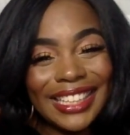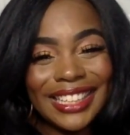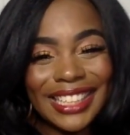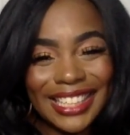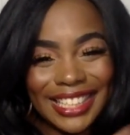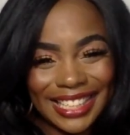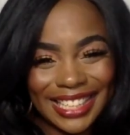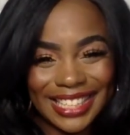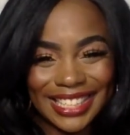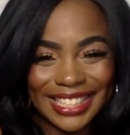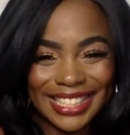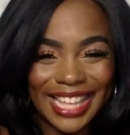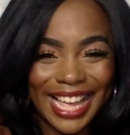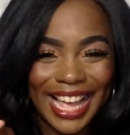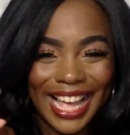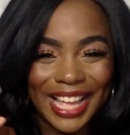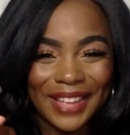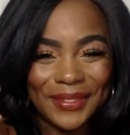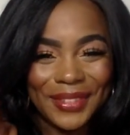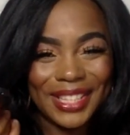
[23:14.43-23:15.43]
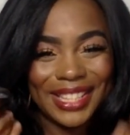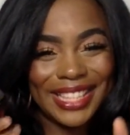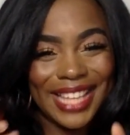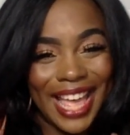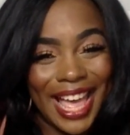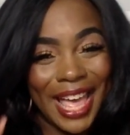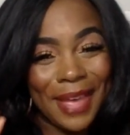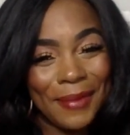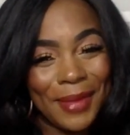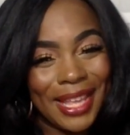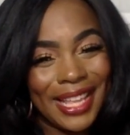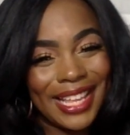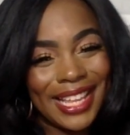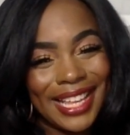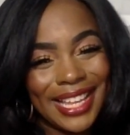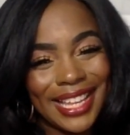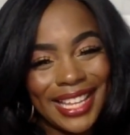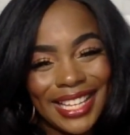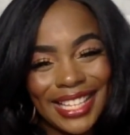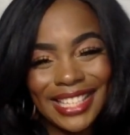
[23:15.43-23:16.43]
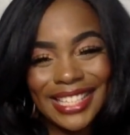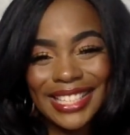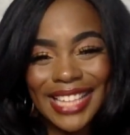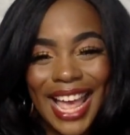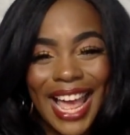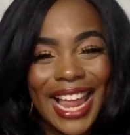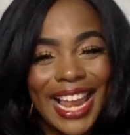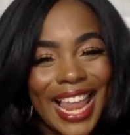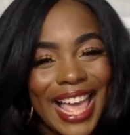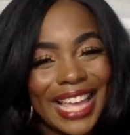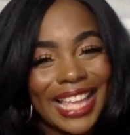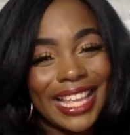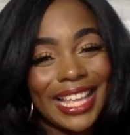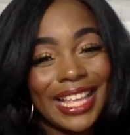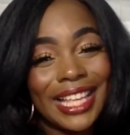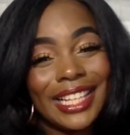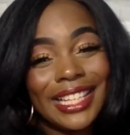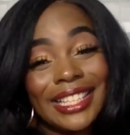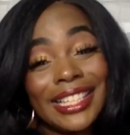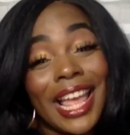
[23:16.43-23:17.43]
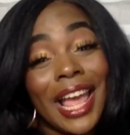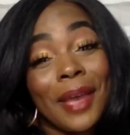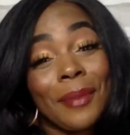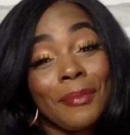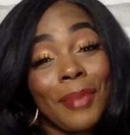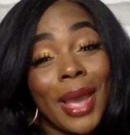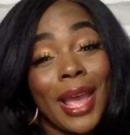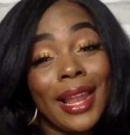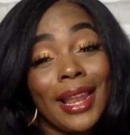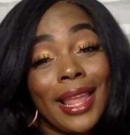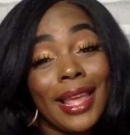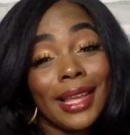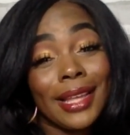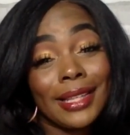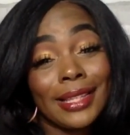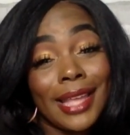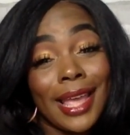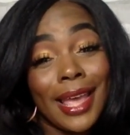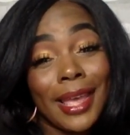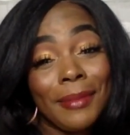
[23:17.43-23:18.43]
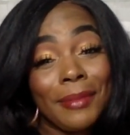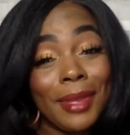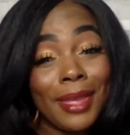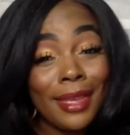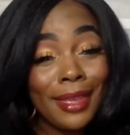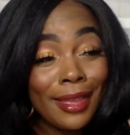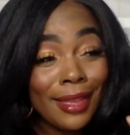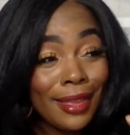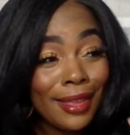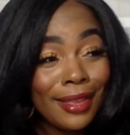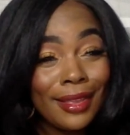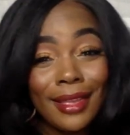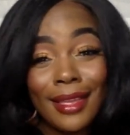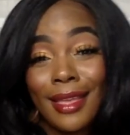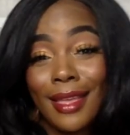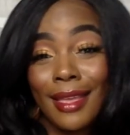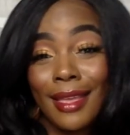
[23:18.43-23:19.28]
Look at this diamond. Diamond! Shine like a, shine bright like a diamond.